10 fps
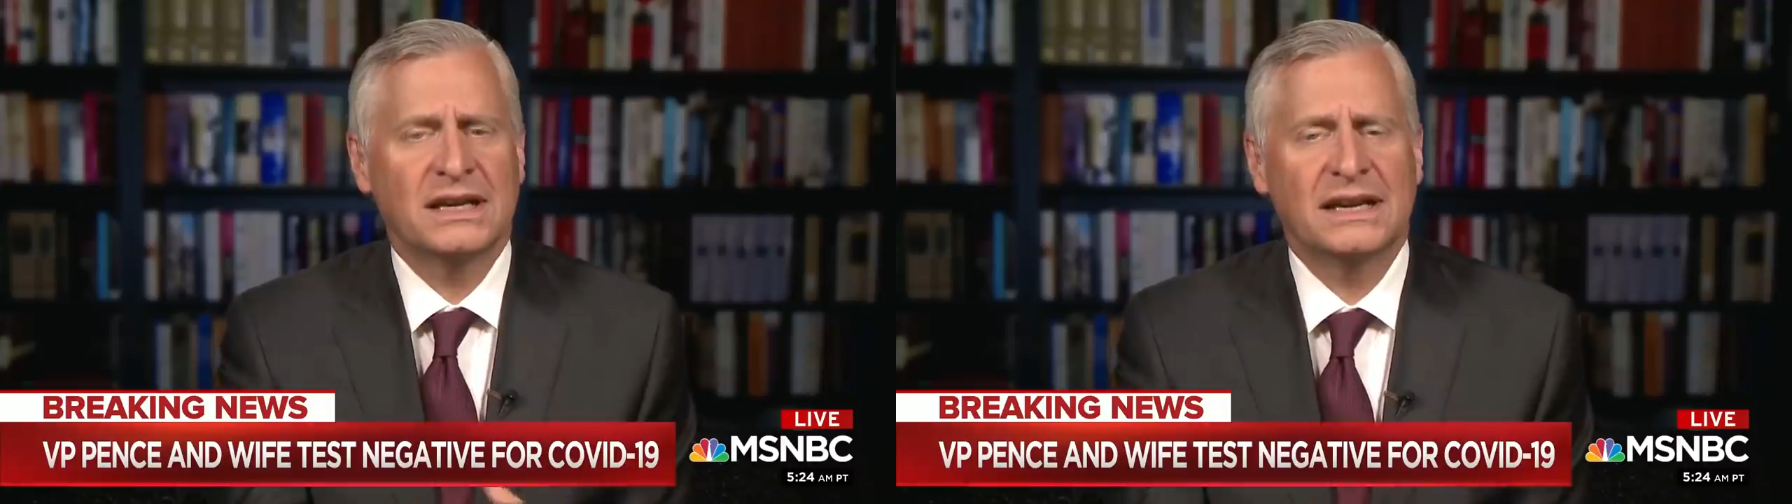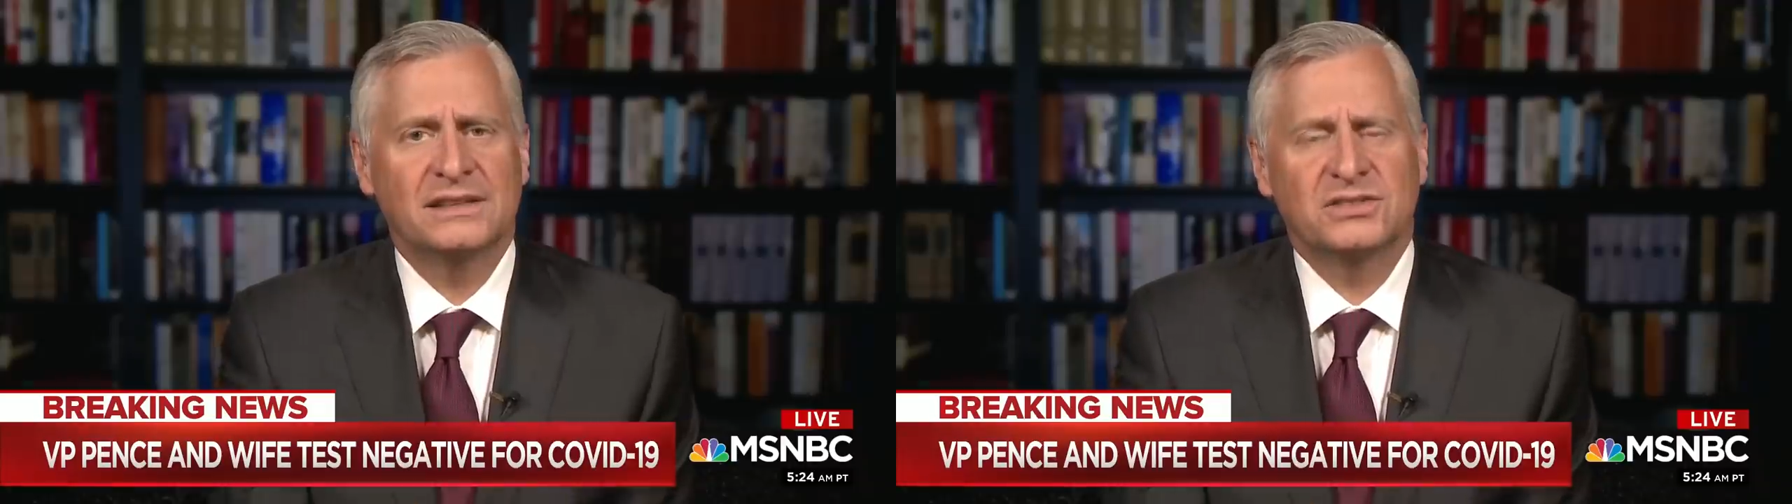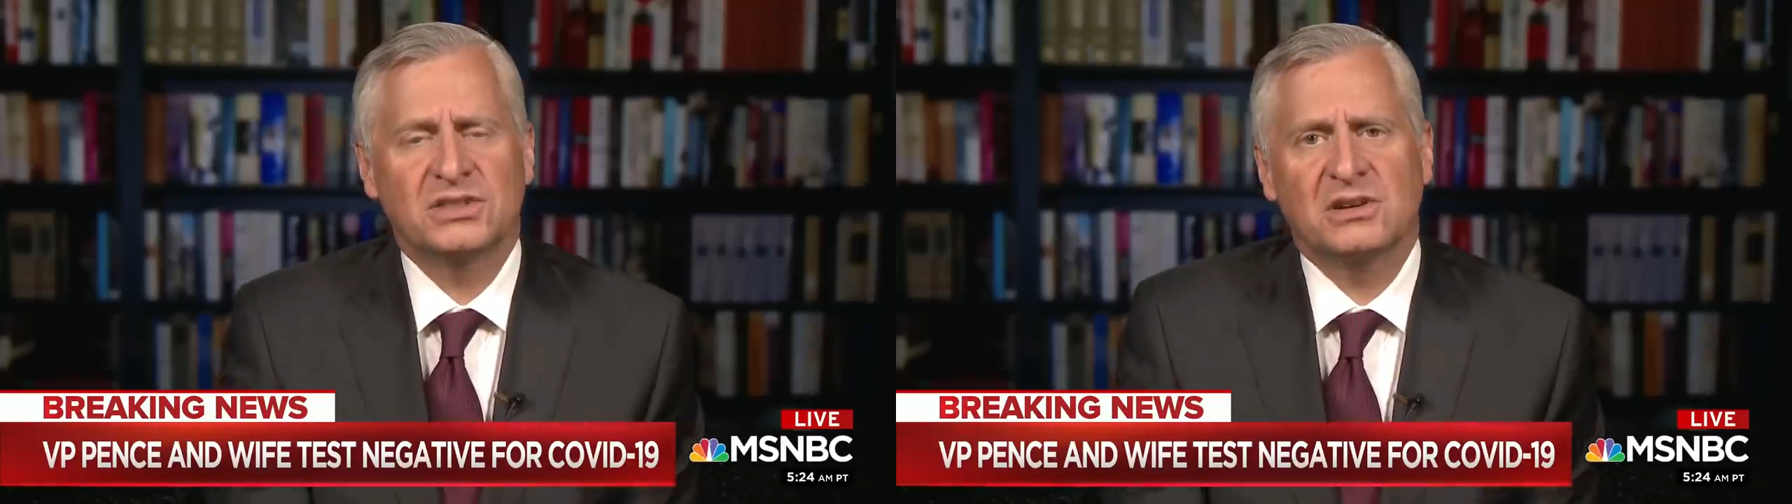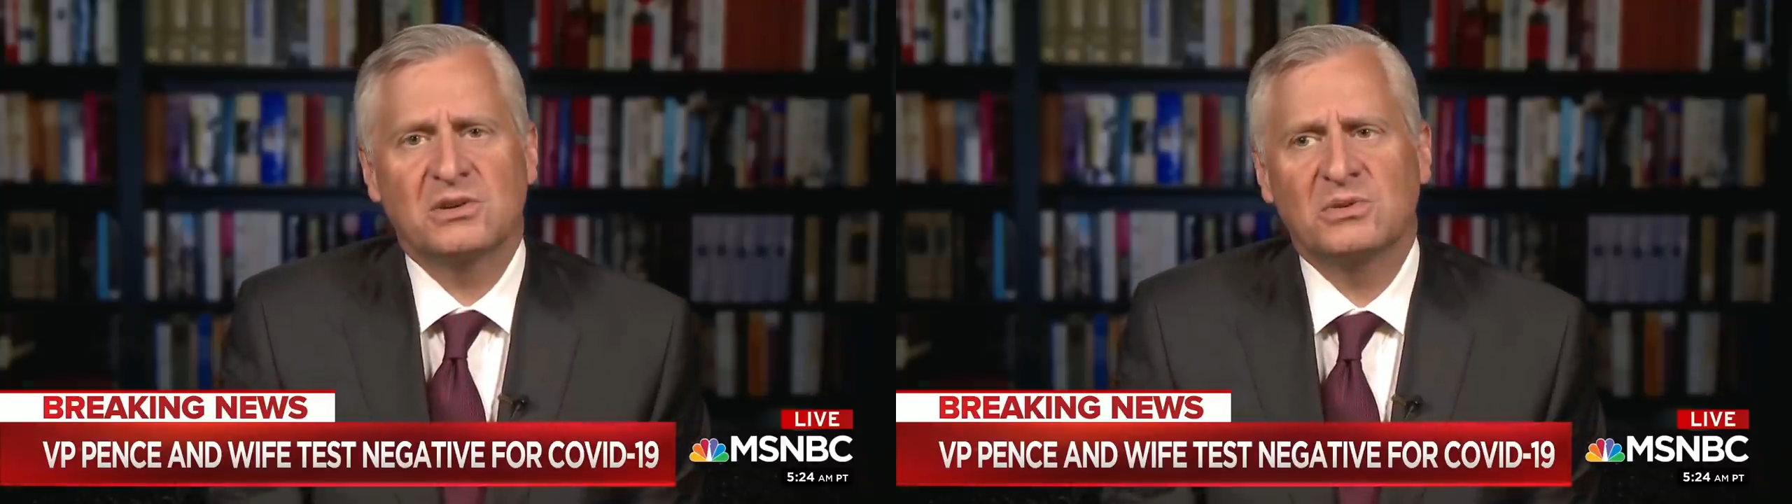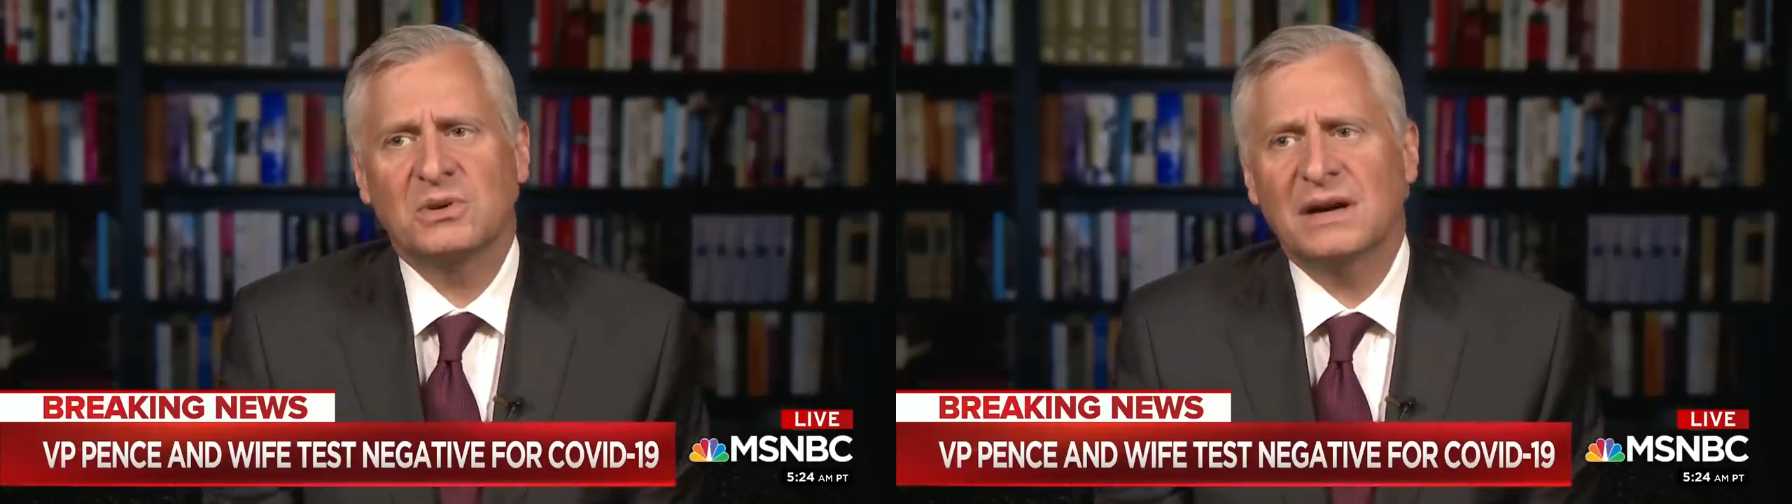And
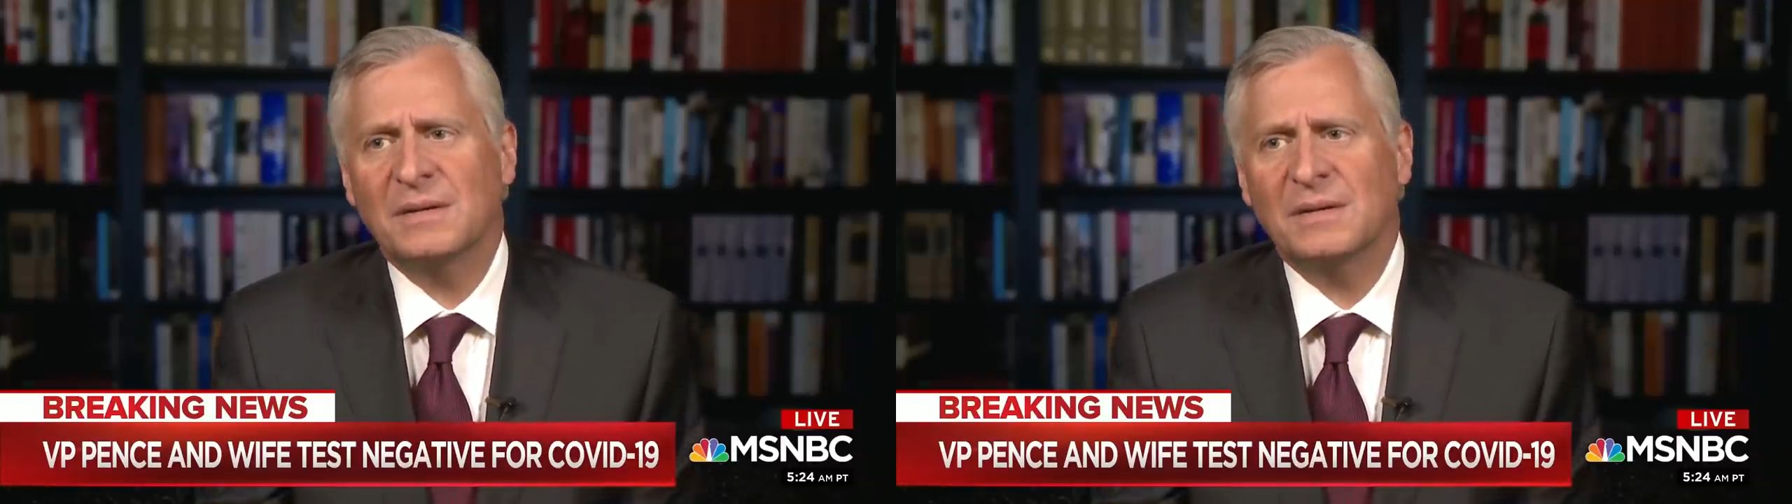so